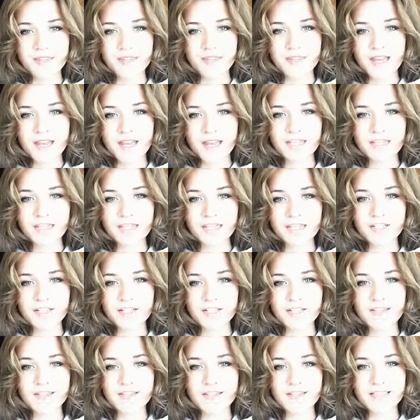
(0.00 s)
At each of the
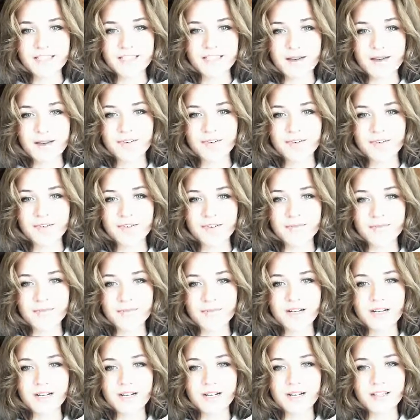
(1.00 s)
steps, firm
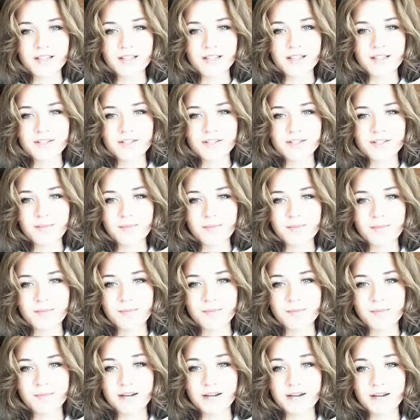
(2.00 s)
learns more
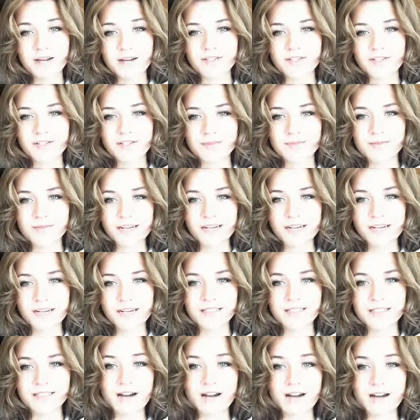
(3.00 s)
about the chosen market and
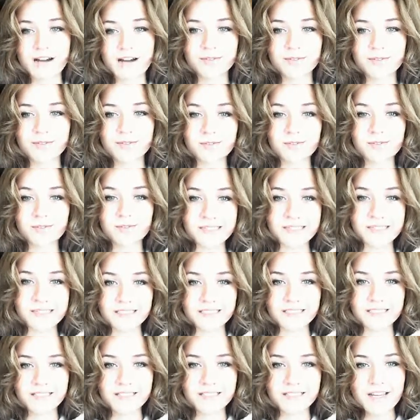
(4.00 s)
how to compete in it.
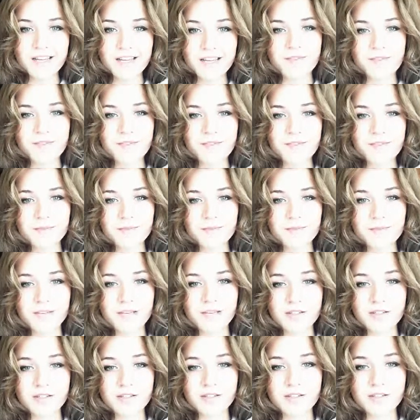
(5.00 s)
Firm
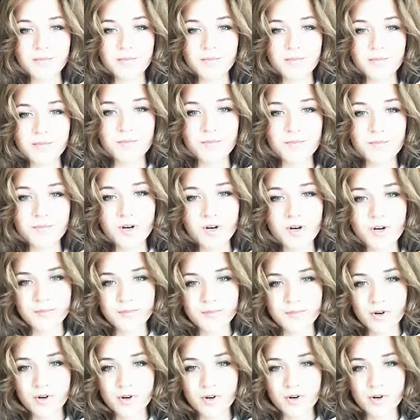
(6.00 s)
assumes more and
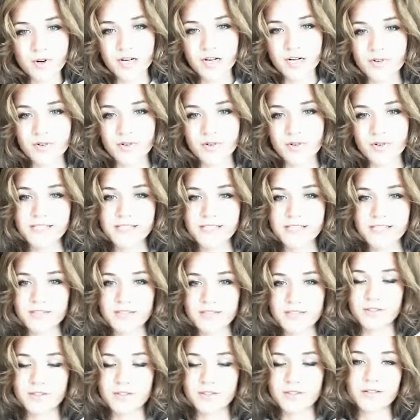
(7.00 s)
more risk and
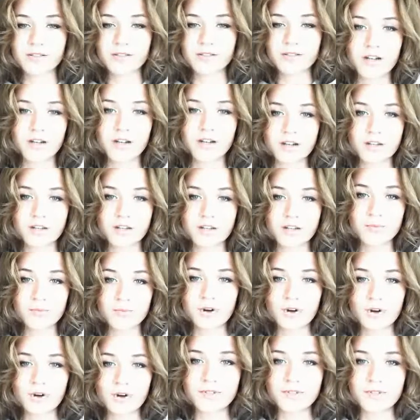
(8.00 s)
do more
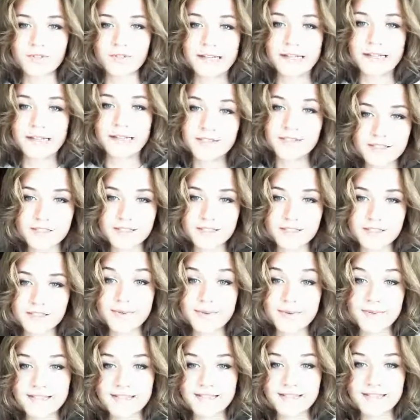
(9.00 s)
of the activities by
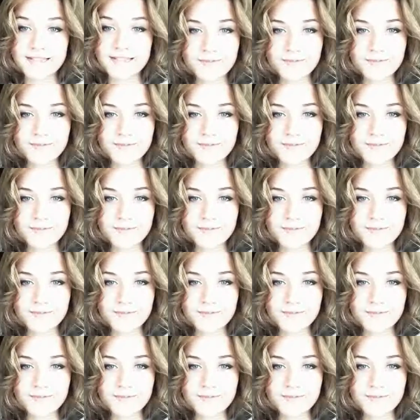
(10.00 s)
itself.